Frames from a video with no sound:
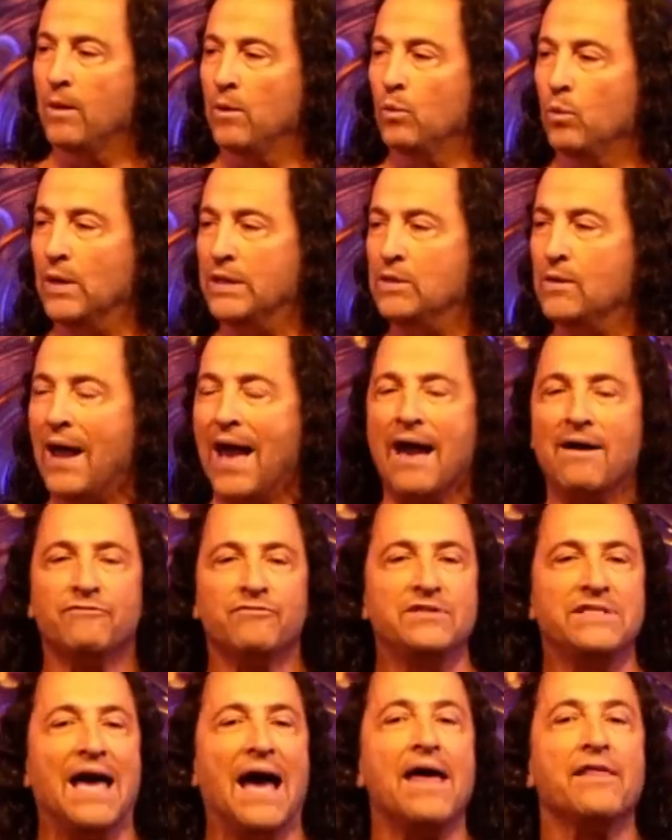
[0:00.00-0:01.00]
When you have
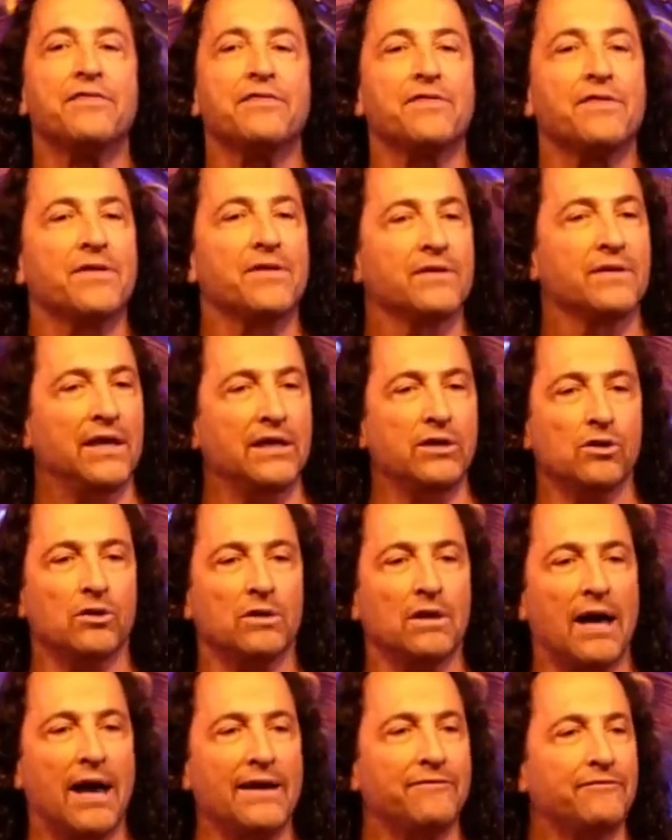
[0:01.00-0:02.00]
death in your
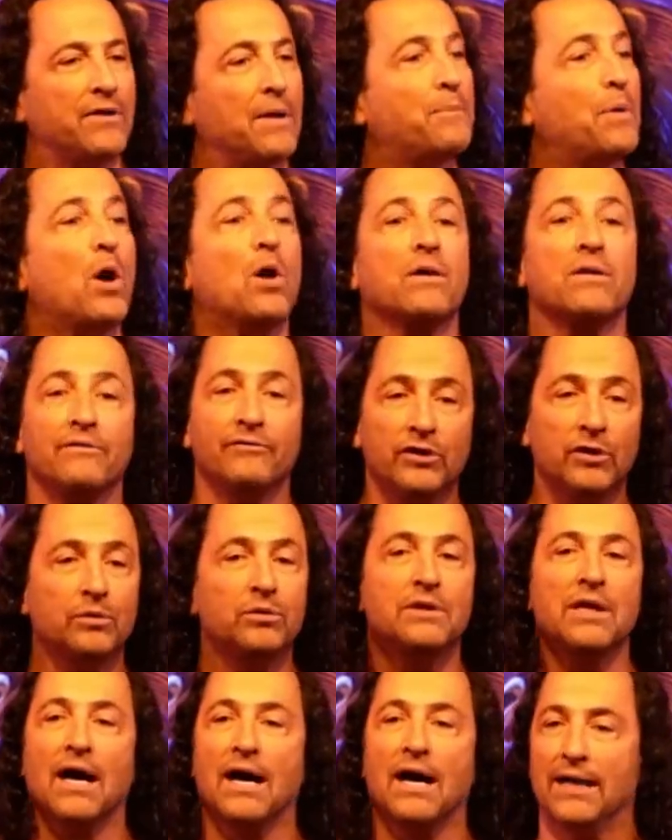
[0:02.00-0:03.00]
life, a part of you
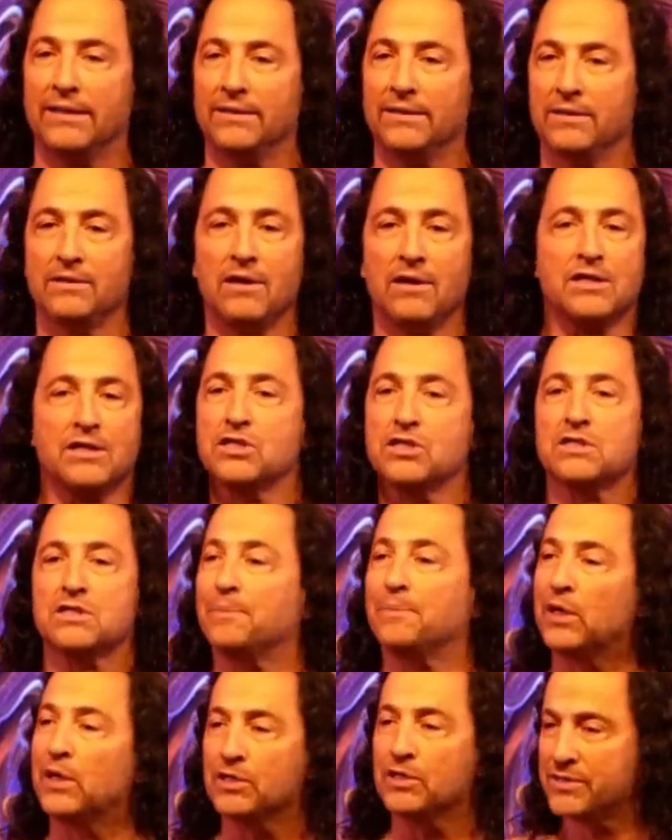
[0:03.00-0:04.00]
died, not just a
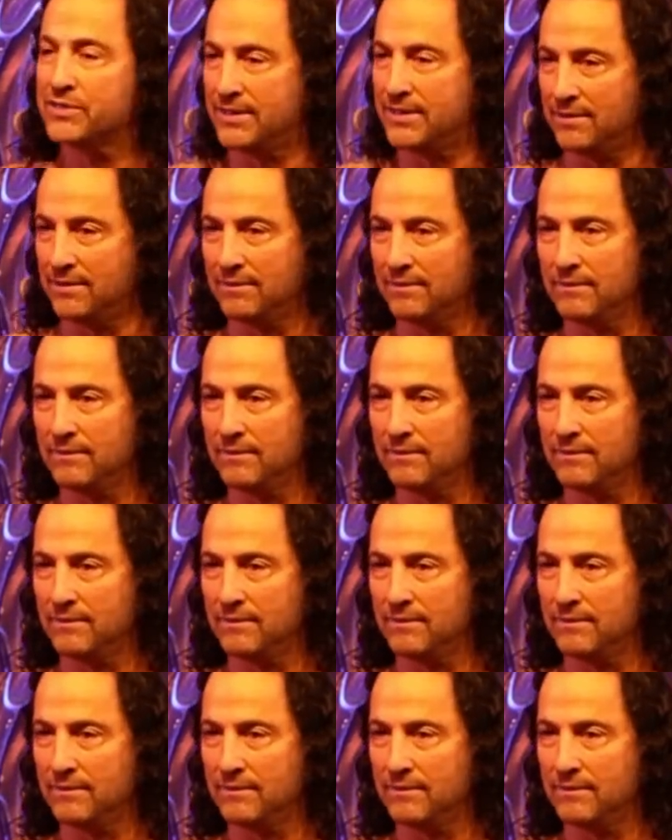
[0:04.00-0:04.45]
person.